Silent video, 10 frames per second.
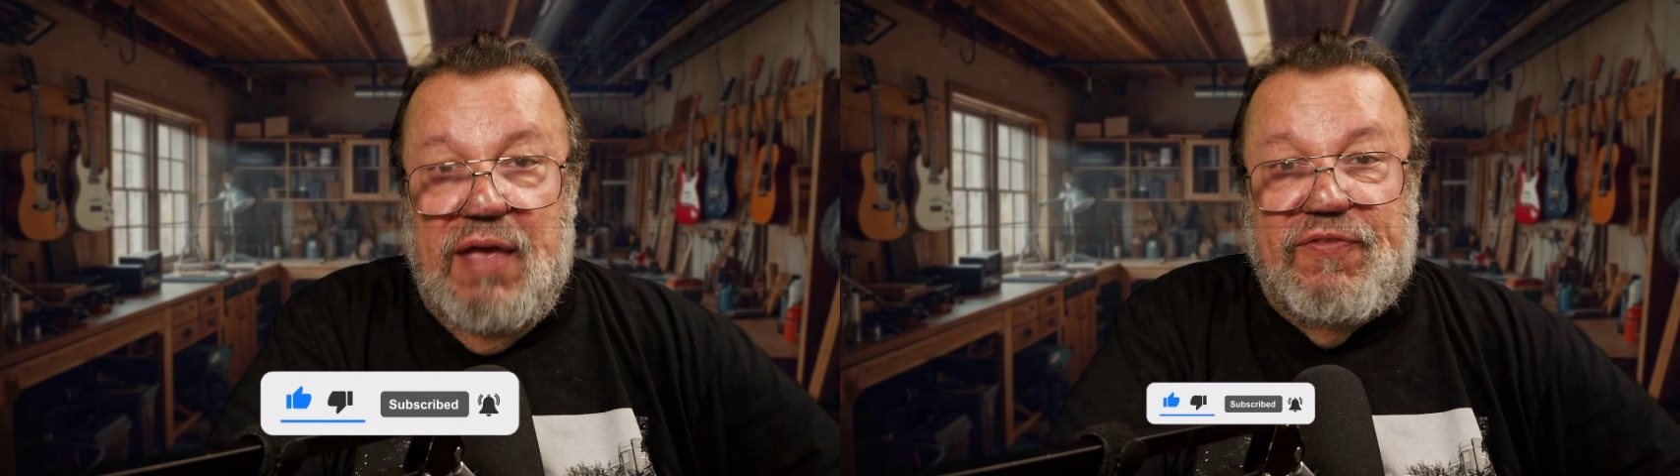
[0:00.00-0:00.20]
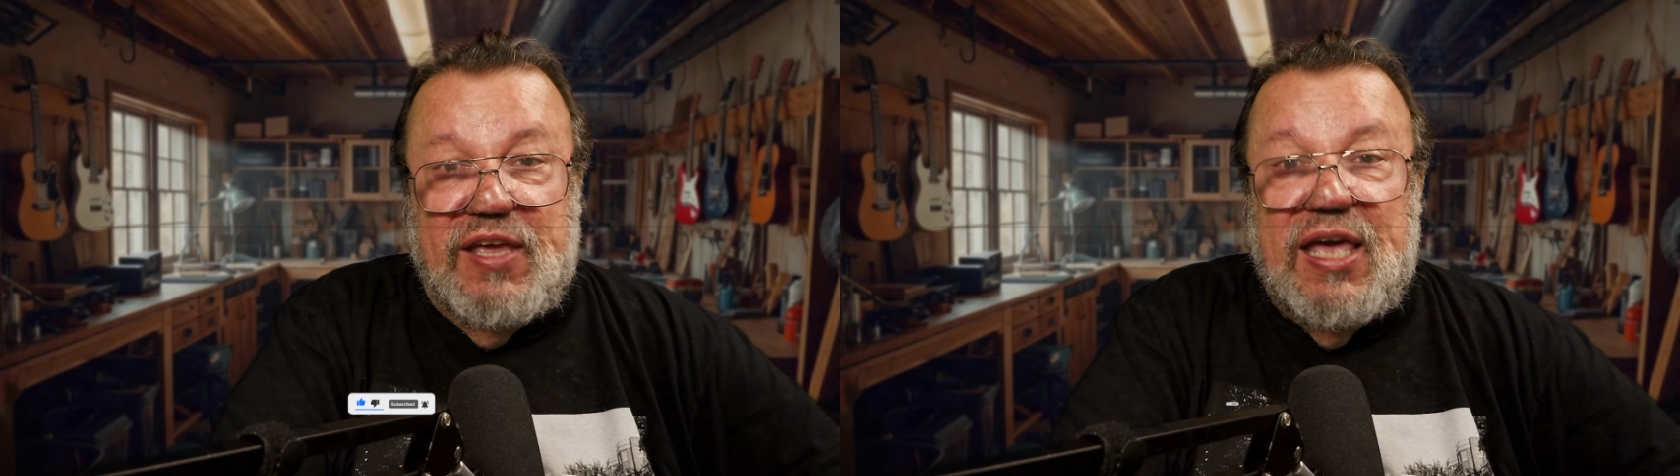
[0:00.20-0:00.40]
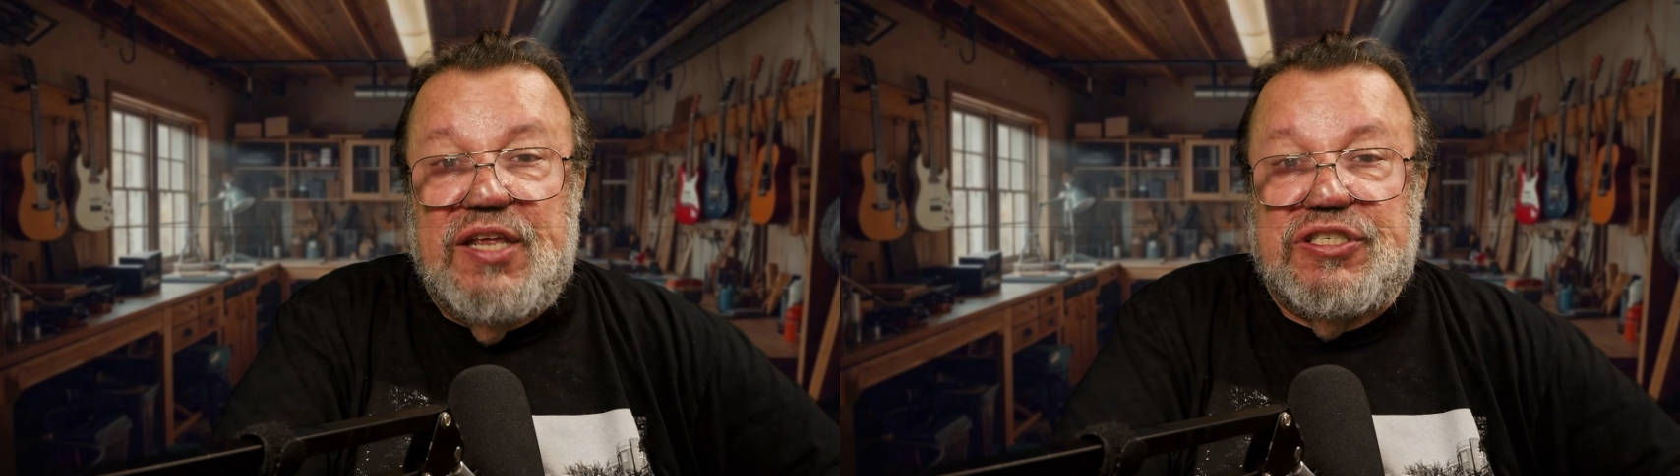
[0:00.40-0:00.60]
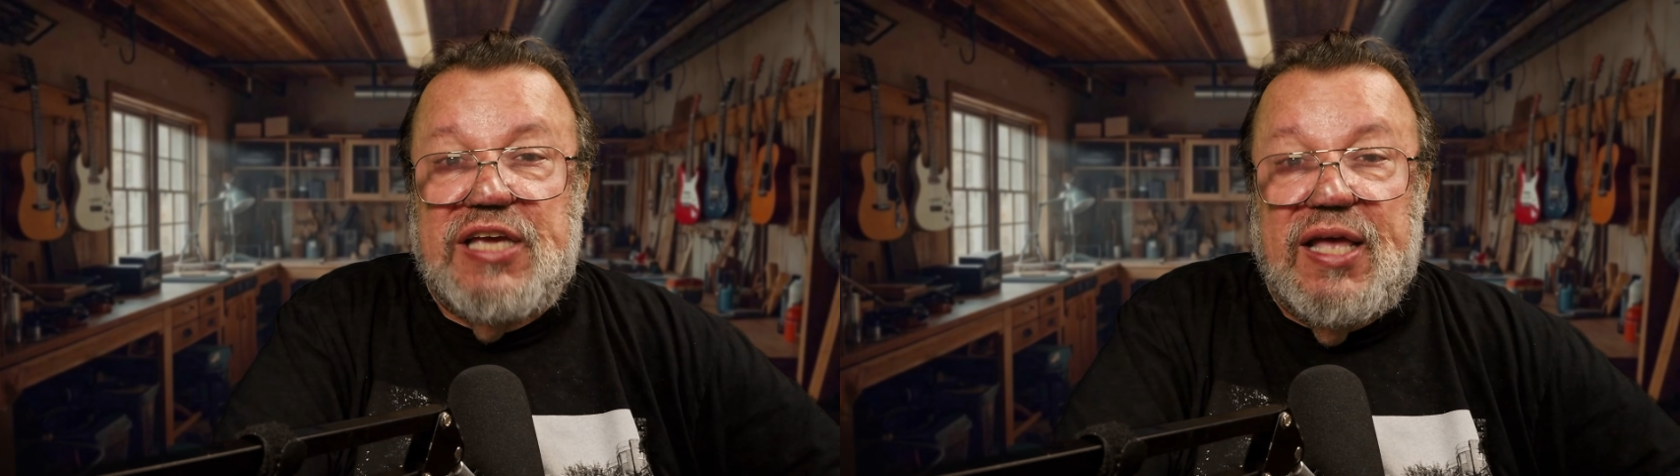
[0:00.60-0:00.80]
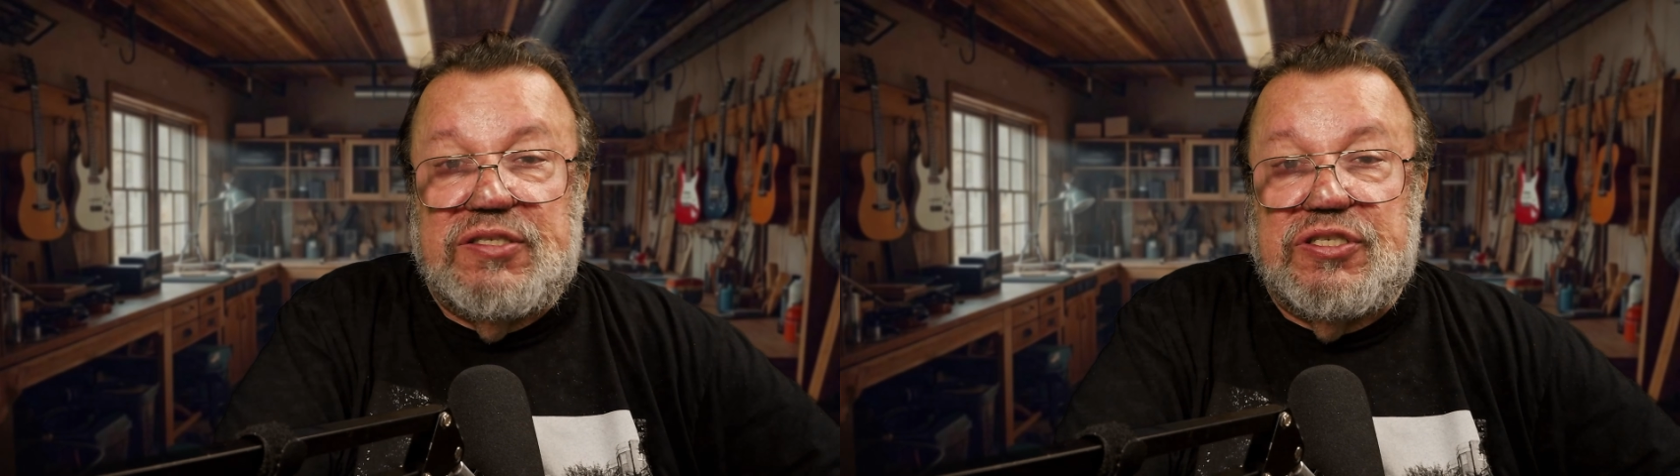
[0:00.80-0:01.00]
If you get a
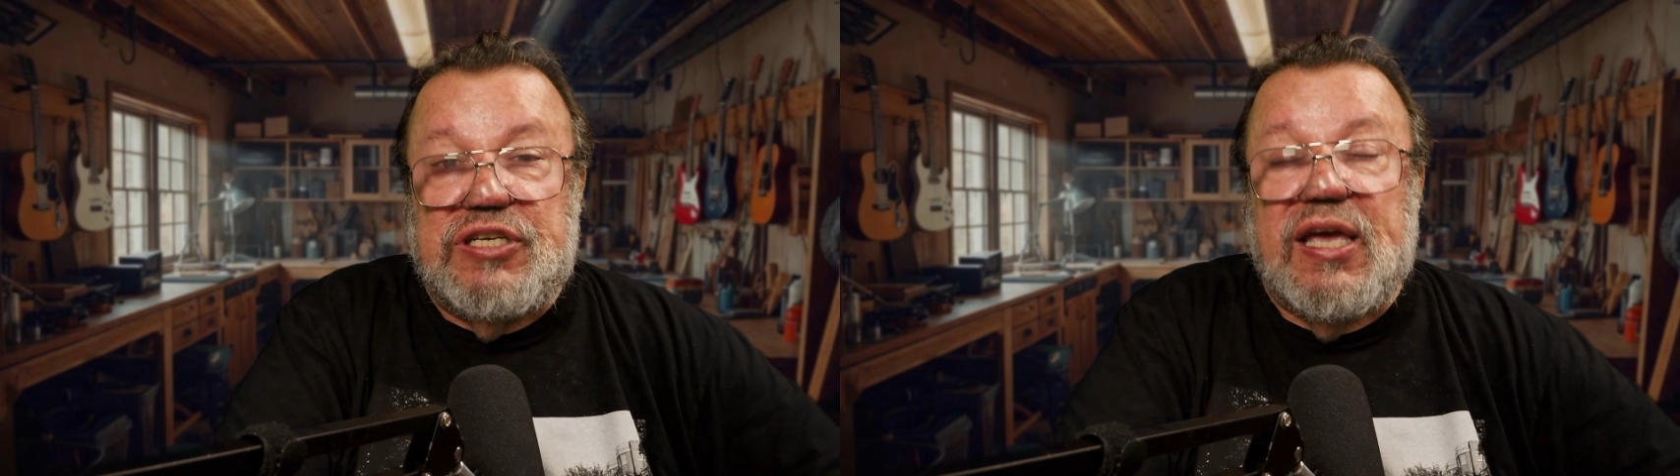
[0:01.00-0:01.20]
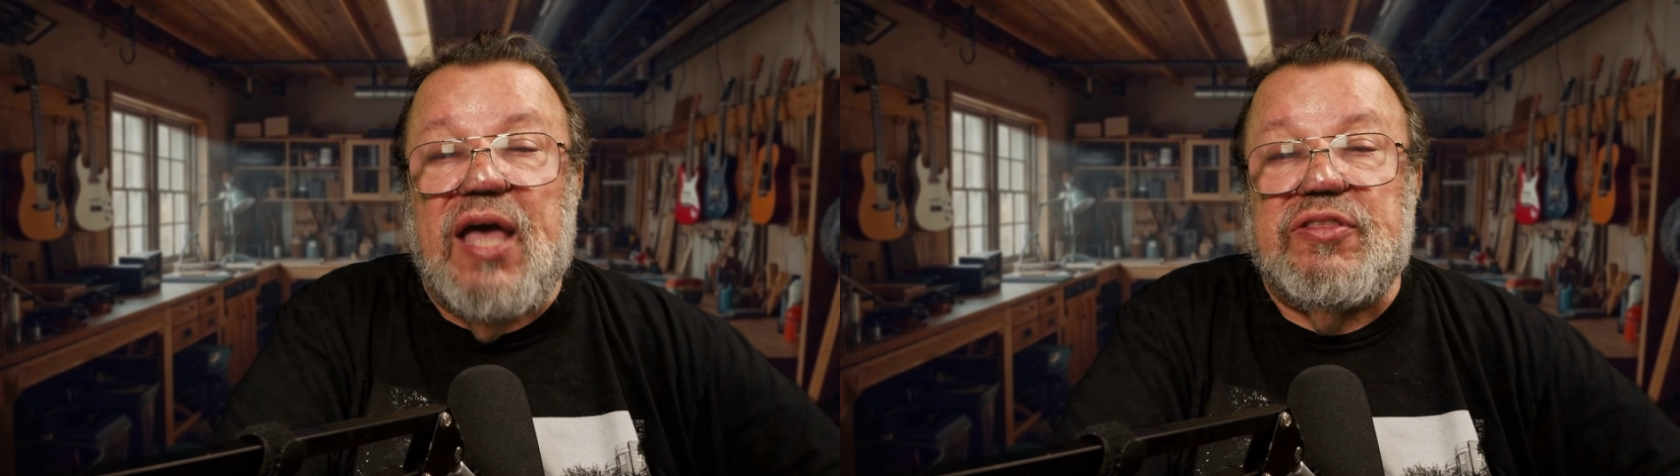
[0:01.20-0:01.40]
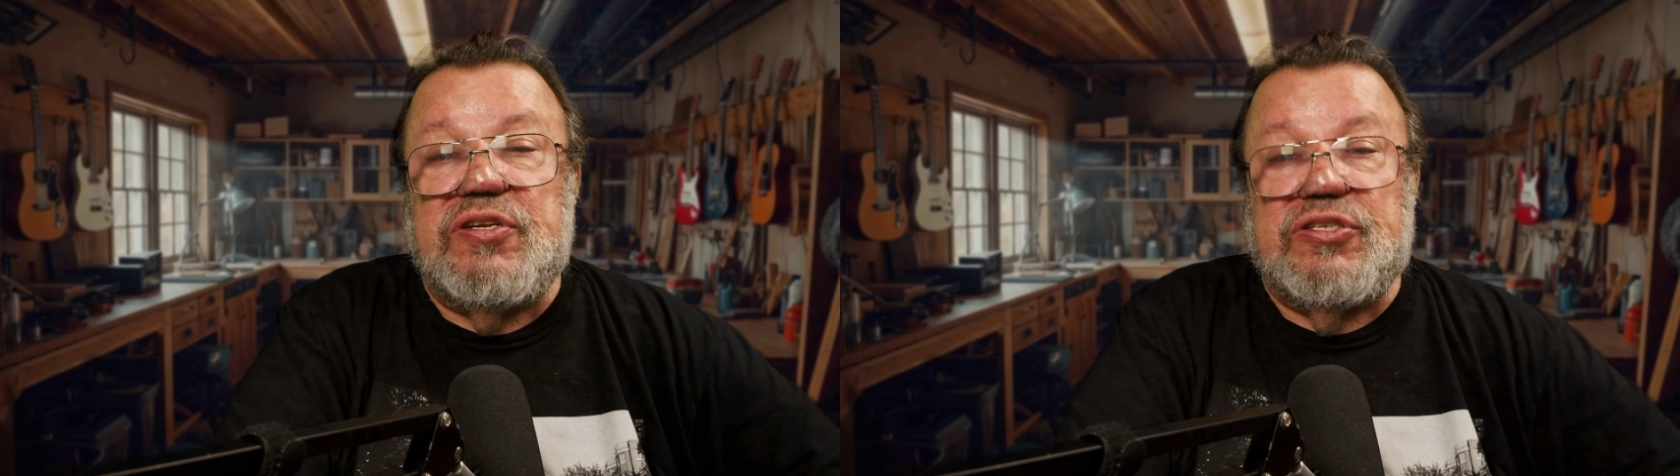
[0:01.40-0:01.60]
chance, check out the